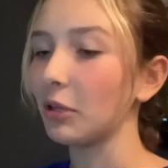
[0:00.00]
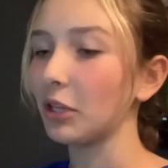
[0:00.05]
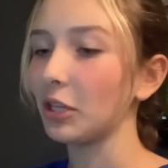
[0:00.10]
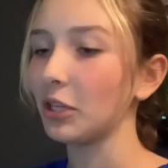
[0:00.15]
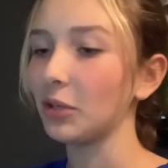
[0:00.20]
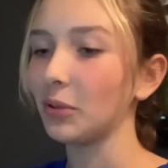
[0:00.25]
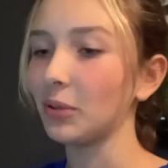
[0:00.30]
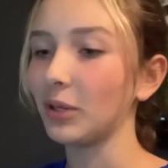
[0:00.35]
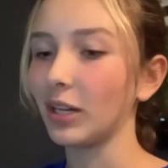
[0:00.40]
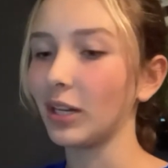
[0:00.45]

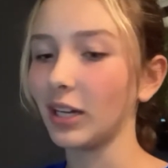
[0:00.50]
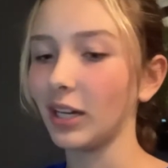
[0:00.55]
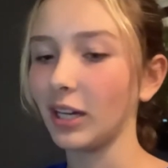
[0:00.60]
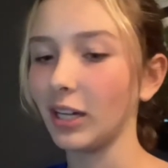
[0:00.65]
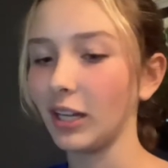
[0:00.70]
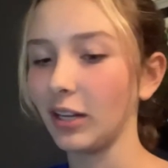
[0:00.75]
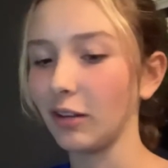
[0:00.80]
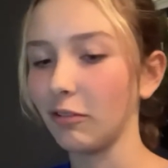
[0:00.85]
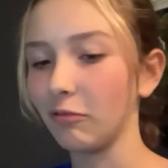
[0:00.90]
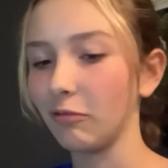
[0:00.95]
you
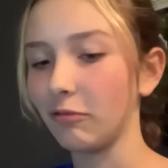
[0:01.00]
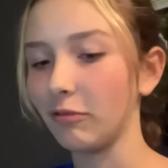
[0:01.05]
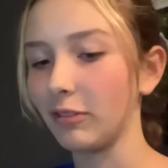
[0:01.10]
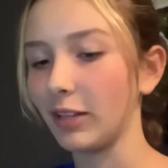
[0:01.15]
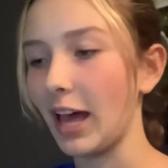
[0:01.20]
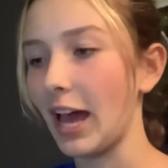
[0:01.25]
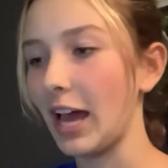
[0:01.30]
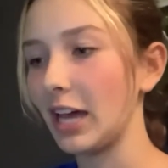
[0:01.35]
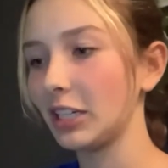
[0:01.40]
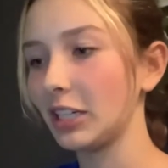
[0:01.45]
could
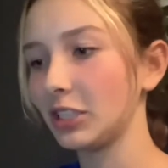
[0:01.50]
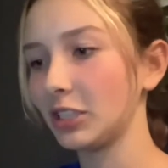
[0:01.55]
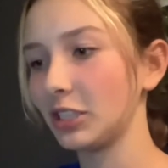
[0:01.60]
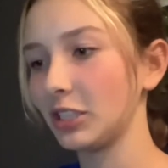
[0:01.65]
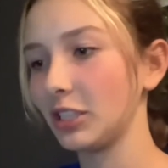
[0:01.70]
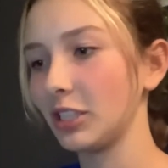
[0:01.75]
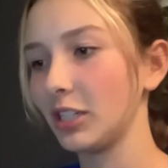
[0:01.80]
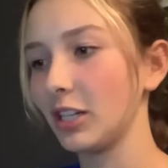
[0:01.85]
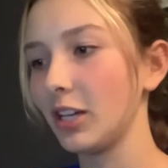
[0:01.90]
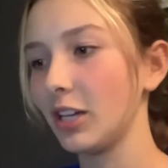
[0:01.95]

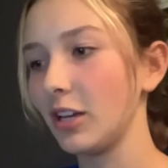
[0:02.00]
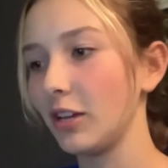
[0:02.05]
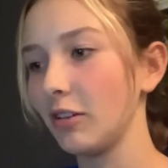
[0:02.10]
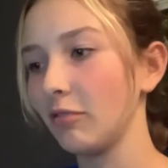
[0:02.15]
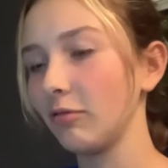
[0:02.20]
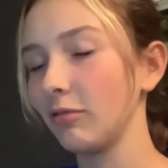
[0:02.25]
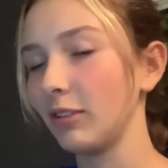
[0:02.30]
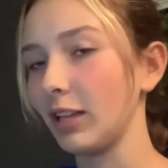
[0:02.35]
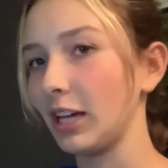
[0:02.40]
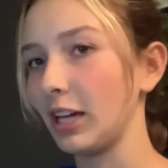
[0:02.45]

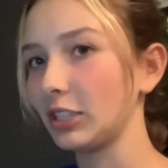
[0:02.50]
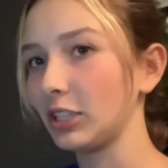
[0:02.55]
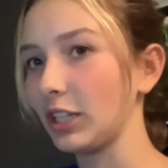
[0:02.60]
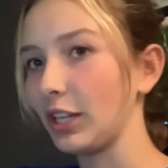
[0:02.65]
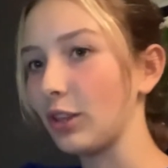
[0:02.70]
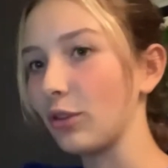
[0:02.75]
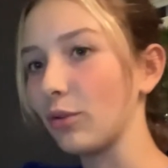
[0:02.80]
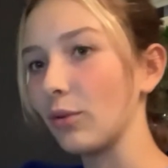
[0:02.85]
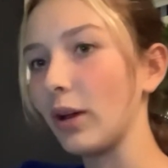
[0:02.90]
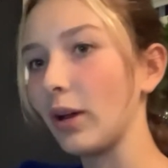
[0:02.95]

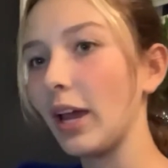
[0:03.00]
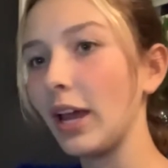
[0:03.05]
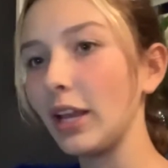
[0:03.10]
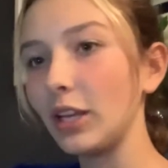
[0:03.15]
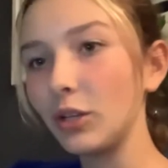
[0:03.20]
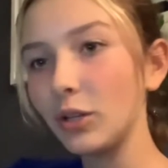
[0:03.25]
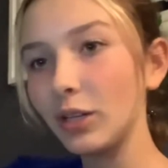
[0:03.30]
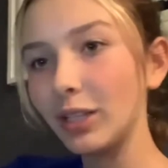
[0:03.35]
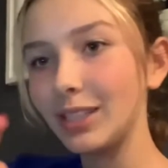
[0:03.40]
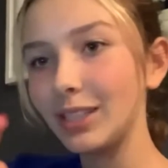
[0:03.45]
flashlight through it, and
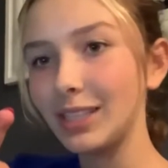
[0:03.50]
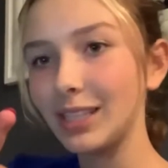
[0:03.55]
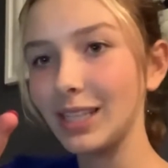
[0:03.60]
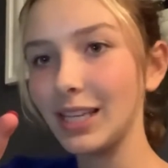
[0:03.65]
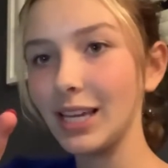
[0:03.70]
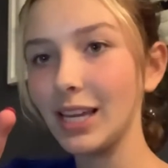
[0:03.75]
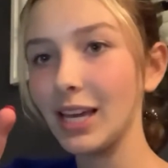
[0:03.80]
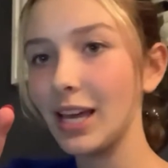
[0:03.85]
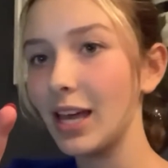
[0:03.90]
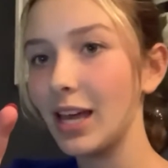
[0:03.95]
you could
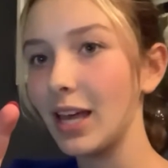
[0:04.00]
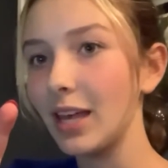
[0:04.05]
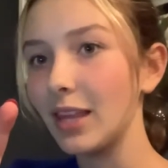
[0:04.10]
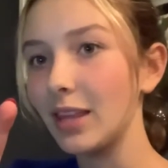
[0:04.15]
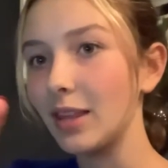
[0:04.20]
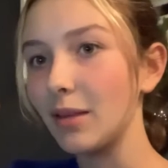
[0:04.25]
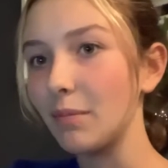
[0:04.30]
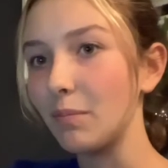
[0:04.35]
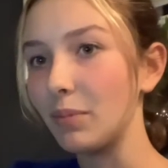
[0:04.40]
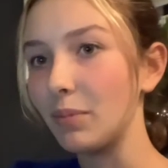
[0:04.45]
see
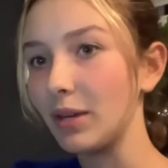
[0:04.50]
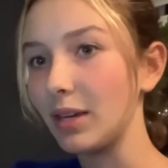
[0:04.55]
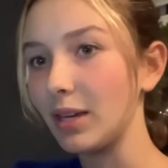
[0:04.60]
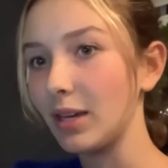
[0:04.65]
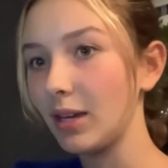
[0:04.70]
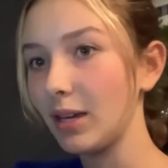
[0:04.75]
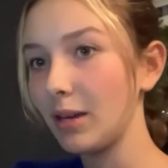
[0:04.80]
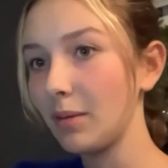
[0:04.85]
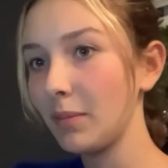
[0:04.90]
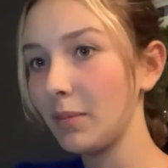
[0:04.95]
the
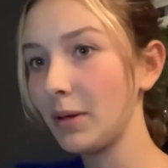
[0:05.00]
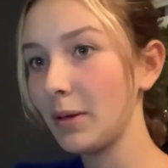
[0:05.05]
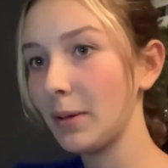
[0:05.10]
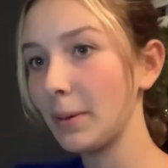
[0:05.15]
beam,